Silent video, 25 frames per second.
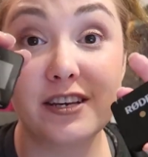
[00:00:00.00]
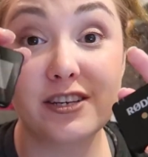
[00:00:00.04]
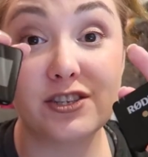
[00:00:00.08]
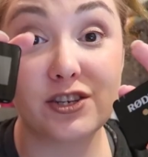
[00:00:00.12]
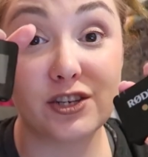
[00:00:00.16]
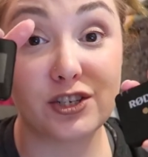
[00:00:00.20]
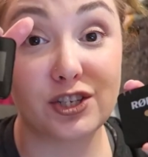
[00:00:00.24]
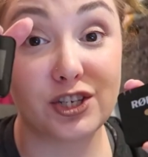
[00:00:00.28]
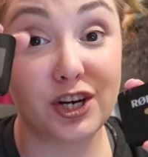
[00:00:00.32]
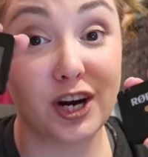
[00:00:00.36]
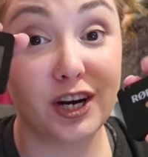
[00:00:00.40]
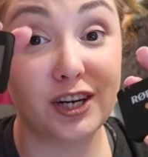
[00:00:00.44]
These
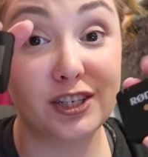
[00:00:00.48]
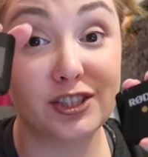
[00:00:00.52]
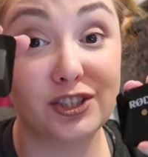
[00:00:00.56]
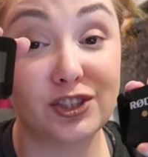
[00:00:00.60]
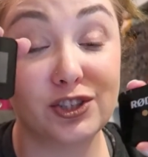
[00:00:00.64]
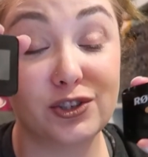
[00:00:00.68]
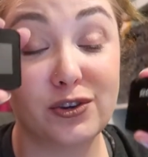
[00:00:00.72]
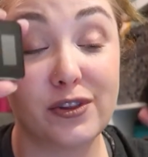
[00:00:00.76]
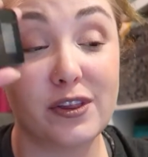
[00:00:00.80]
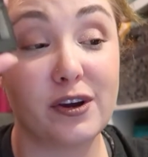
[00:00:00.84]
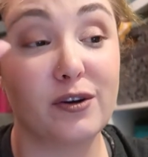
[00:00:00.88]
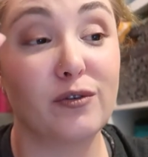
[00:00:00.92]
are
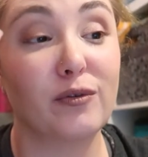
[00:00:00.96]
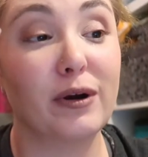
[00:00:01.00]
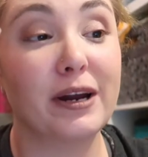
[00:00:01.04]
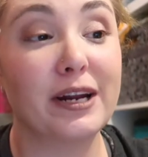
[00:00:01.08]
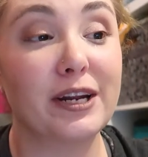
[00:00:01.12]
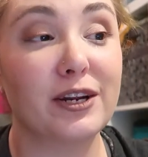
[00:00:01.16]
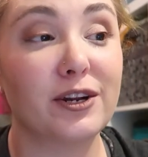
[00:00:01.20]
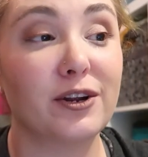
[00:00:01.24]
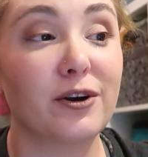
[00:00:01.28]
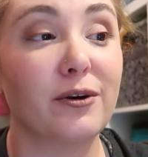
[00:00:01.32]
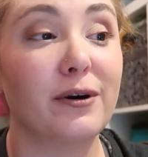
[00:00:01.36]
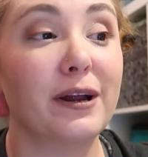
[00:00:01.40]
charged, so they're
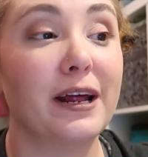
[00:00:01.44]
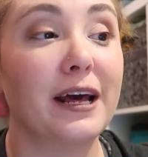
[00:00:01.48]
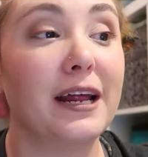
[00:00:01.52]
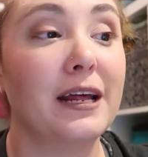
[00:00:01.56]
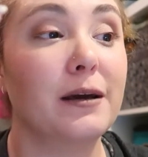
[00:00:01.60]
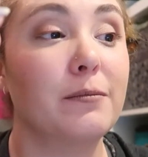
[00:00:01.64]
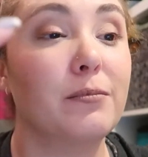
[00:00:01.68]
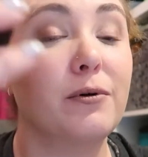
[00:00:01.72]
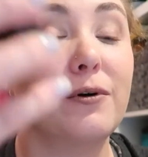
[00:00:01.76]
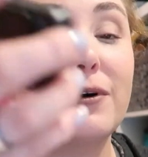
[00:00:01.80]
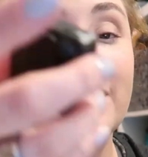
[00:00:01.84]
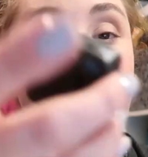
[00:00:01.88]
ready to go at
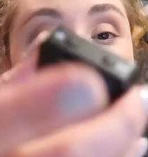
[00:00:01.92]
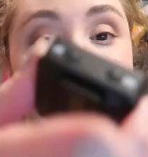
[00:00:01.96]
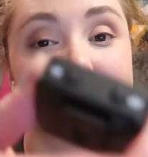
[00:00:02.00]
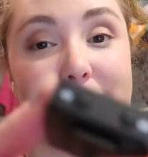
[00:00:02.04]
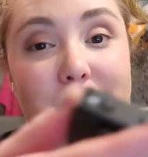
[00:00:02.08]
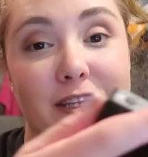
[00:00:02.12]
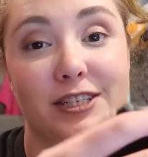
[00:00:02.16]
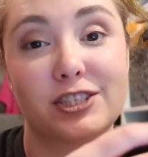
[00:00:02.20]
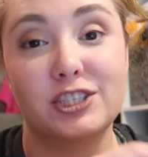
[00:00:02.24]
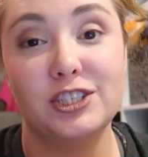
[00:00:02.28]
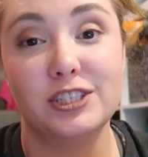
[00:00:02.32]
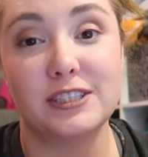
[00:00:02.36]
any point,
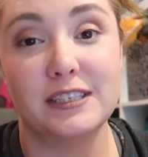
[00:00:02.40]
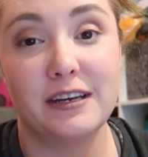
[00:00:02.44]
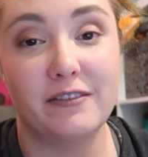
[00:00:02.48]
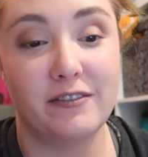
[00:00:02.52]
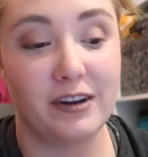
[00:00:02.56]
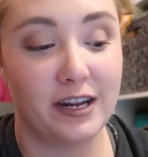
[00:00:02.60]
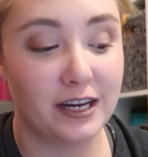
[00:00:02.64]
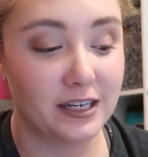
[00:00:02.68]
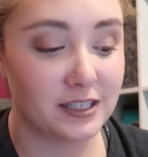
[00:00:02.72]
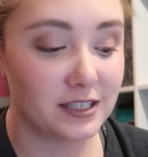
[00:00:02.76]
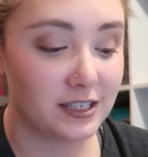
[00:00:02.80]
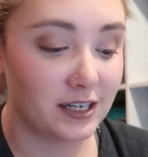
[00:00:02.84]
but the G
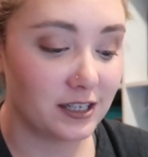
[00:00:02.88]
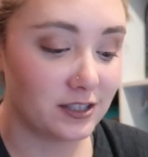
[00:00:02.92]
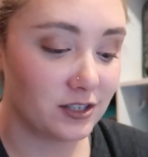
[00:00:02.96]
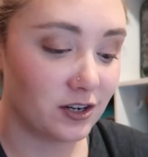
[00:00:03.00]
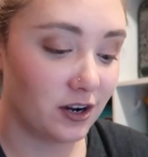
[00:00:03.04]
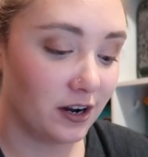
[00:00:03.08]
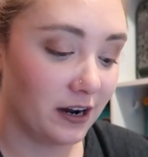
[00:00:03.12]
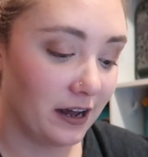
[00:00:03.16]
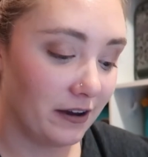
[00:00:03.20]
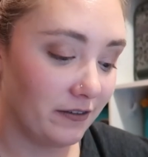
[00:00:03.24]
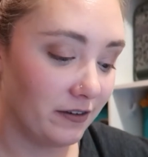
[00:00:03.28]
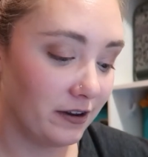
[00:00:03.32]
seven X does
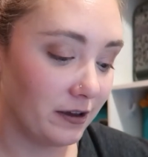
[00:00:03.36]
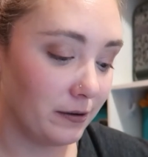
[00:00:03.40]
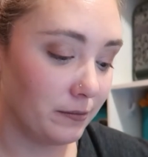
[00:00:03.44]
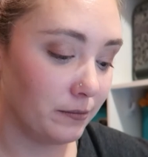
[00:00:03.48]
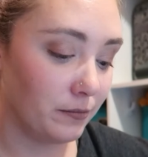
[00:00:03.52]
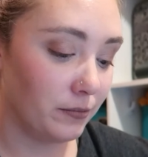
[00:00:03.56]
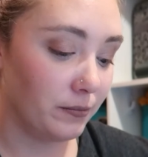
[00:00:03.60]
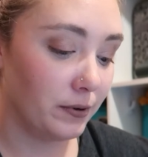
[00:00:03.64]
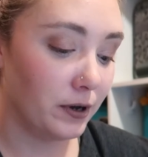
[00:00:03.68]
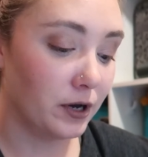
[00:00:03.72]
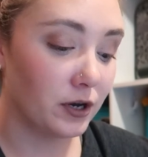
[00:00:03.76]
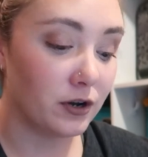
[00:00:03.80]
not have an
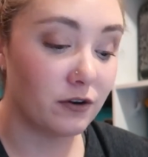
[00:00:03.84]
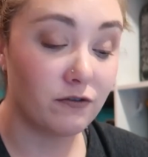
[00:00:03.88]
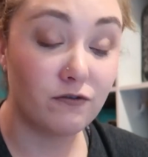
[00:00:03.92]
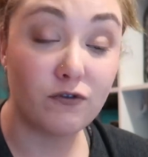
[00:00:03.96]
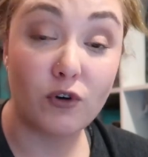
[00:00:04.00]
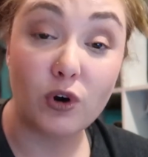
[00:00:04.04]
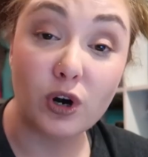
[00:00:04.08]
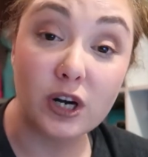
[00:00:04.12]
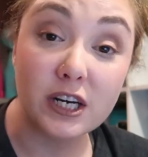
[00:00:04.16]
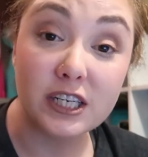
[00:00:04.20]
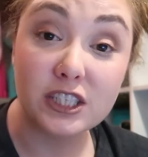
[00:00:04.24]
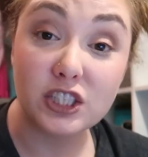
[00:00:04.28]
input
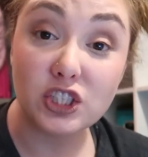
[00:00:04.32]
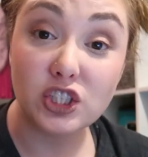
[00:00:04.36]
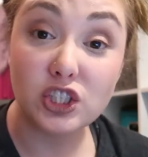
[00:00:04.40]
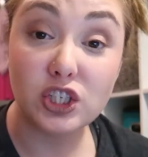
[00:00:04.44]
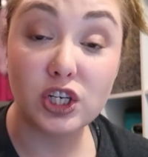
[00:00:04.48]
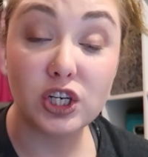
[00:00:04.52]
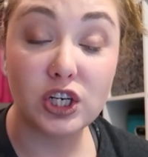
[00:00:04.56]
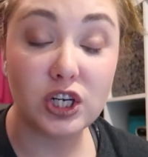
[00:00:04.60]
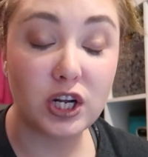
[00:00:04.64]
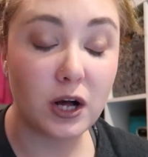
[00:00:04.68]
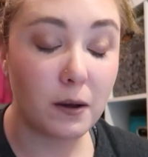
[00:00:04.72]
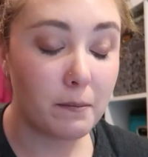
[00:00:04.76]
for
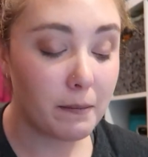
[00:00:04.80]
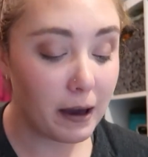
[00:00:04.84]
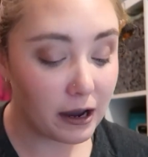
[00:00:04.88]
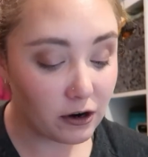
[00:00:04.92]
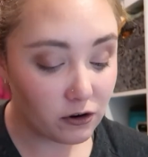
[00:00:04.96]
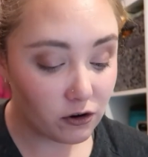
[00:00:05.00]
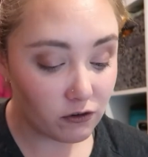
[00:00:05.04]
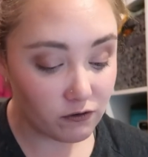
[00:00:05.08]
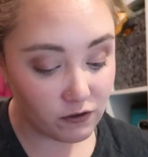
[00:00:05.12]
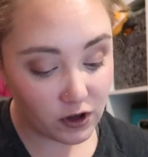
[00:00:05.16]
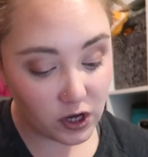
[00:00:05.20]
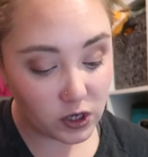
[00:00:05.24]
external
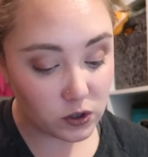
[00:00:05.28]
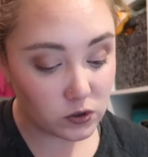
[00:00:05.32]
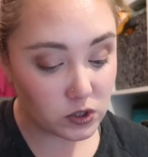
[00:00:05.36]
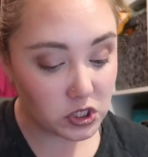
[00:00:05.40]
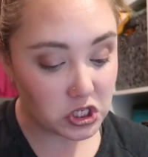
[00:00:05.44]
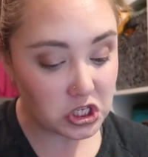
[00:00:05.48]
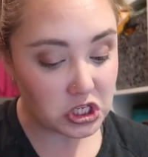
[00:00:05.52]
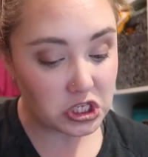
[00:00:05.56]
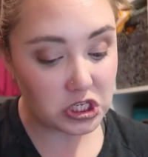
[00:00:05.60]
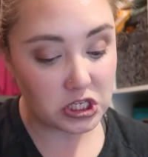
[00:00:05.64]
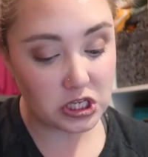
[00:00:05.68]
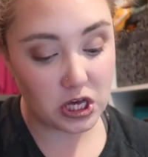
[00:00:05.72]

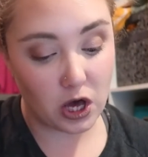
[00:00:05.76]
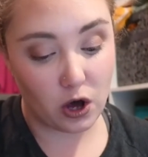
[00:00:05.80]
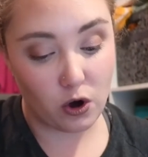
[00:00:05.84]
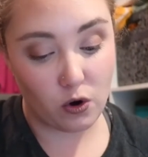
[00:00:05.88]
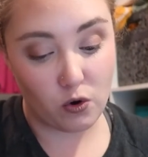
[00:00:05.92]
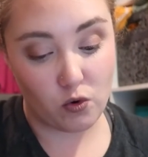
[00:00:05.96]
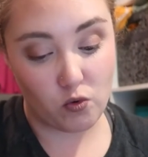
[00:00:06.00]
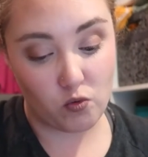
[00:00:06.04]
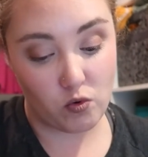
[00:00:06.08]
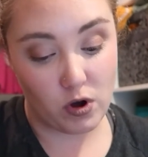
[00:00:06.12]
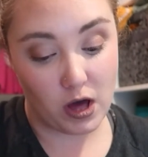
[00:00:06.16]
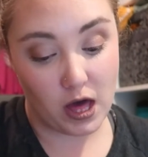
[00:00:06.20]
microphones,
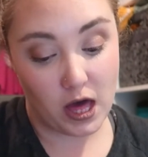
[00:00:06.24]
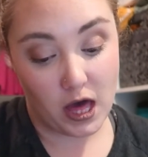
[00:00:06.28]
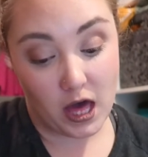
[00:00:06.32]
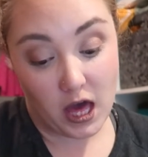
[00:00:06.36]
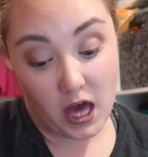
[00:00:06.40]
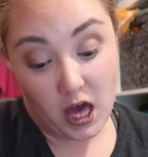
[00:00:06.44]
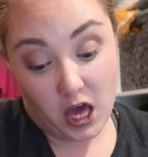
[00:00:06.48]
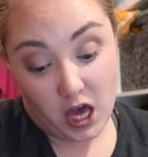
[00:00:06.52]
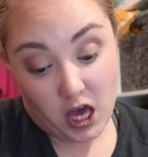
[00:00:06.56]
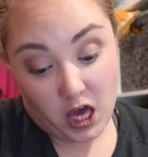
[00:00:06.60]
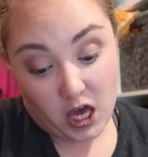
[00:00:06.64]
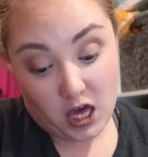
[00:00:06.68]
so
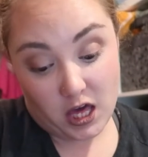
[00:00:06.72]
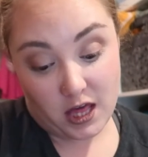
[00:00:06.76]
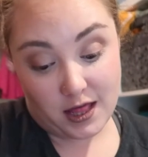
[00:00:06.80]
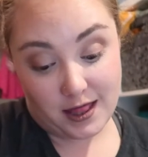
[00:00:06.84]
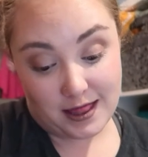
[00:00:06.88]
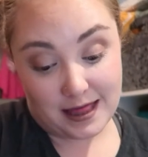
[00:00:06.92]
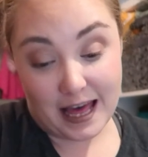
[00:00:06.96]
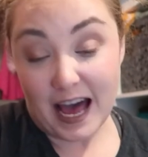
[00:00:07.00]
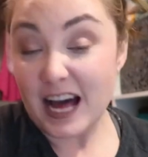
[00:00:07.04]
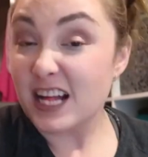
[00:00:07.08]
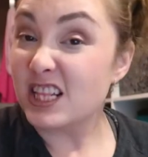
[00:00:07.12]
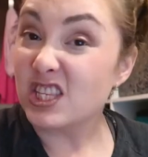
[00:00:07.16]

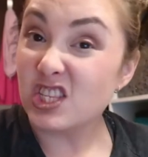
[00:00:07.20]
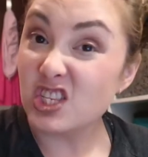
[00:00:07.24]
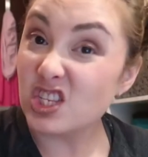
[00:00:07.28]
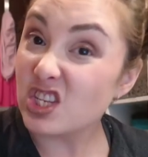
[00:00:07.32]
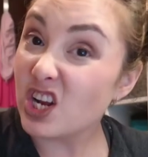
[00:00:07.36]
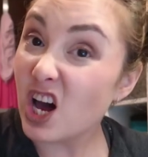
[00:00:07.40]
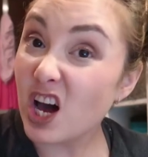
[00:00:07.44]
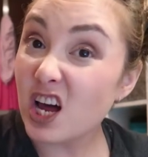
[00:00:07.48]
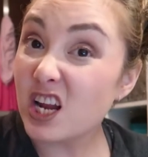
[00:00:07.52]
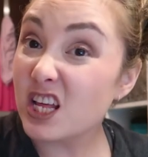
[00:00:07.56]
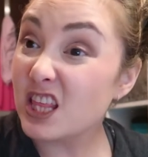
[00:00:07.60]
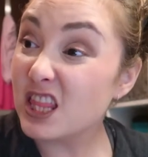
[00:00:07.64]
that's
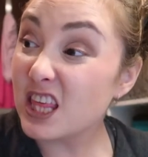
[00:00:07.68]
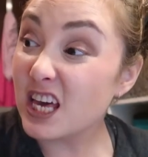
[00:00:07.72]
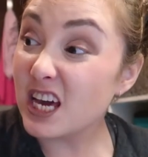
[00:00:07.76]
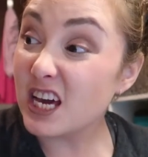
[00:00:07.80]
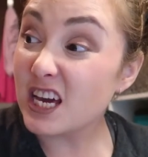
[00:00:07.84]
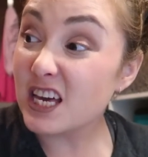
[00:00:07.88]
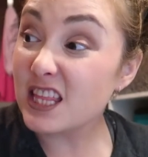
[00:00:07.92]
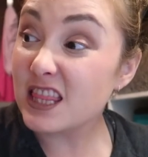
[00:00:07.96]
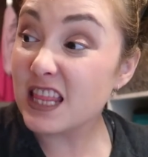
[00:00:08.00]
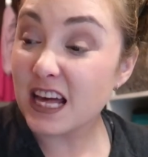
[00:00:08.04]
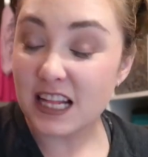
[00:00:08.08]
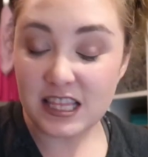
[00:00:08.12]
not a
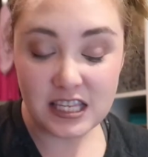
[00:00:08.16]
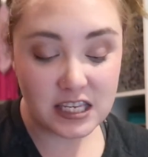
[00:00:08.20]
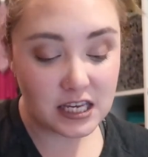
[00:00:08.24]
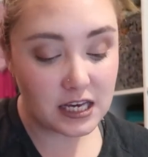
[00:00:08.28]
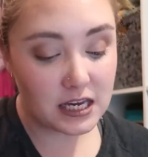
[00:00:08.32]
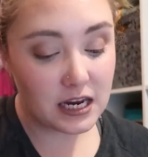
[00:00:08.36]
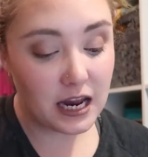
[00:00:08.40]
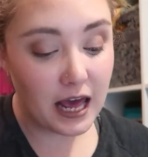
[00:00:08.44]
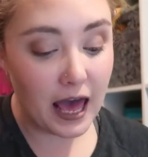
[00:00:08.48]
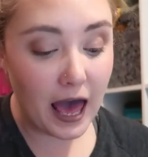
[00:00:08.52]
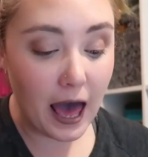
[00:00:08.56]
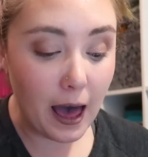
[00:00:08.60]
thing that's
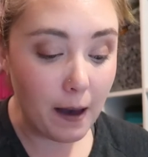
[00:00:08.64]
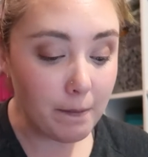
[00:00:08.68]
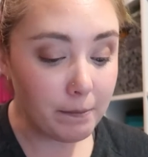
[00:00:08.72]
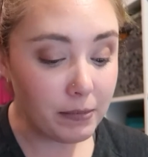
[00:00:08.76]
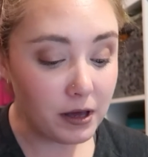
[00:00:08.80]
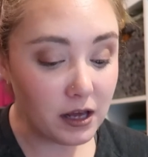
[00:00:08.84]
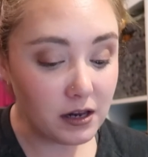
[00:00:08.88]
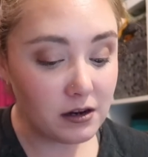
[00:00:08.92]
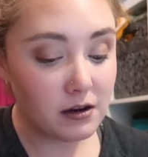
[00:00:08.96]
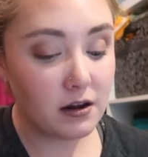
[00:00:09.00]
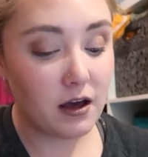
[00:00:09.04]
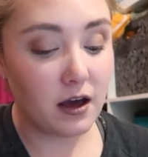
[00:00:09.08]
gonna
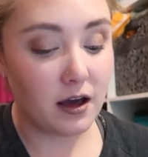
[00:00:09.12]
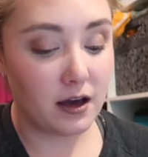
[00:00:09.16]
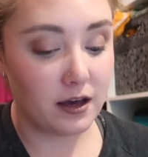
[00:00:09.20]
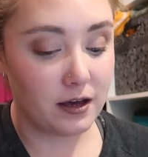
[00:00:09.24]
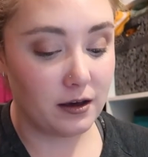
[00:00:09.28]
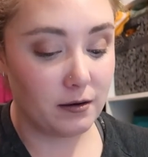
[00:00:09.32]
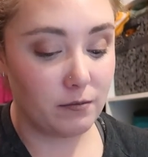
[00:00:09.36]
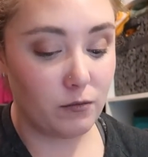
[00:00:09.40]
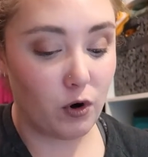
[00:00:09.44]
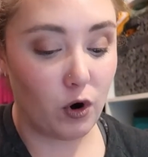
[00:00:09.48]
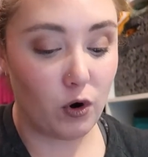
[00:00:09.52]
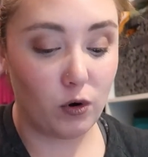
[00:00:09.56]
happen. I
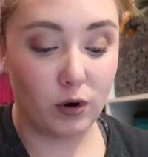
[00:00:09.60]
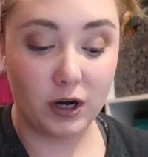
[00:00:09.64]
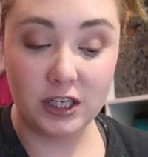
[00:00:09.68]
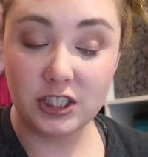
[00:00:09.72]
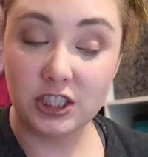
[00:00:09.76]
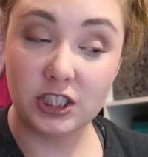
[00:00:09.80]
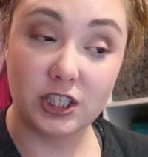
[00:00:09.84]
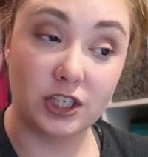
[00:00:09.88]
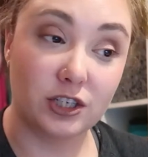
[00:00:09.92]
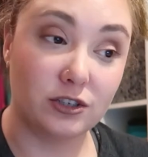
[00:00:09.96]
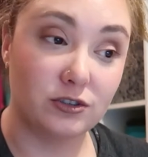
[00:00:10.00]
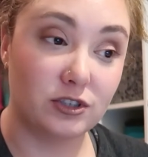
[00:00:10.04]
am
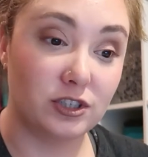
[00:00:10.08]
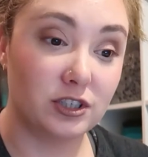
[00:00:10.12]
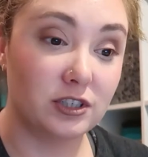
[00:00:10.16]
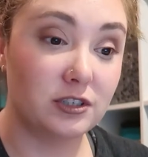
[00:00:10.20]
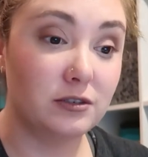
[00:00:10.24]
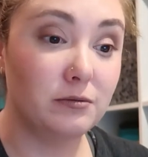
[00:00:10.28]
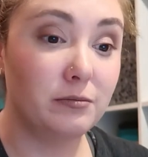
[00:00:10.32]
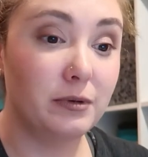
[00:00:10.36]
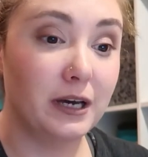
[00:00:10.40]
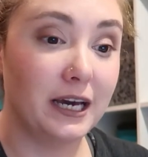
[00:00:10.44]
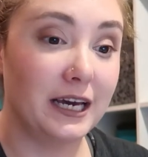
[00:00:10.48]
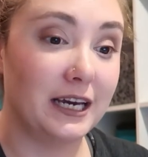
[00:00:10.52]
watching
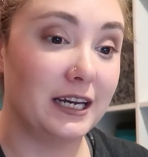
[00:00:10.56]
YouTube.